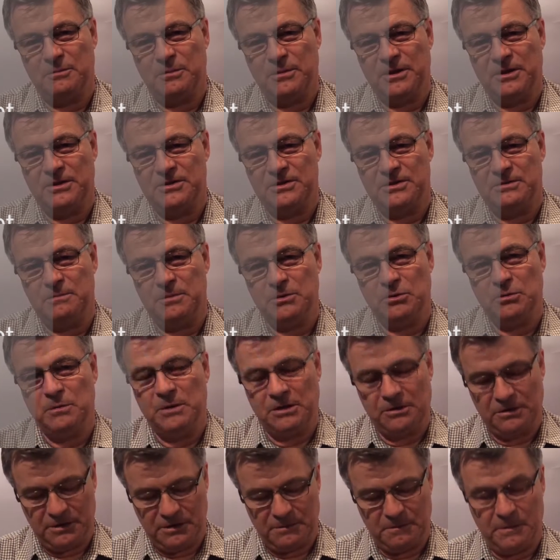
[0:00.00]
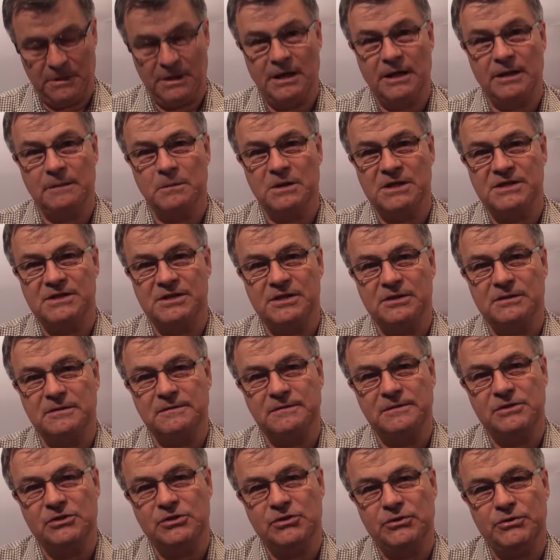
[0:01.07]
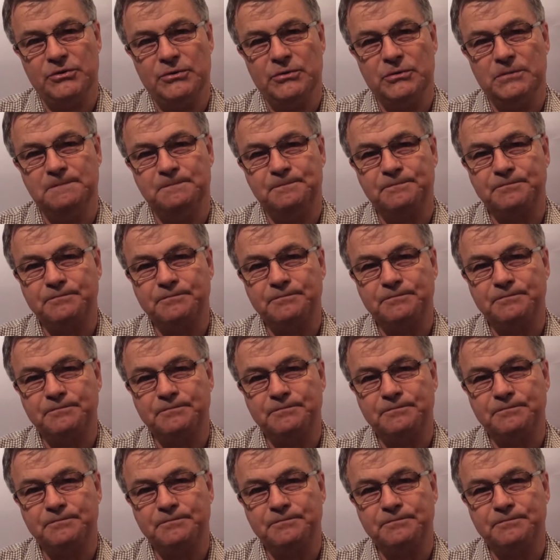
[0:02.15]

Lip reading: approached Bill Malcolm and myself to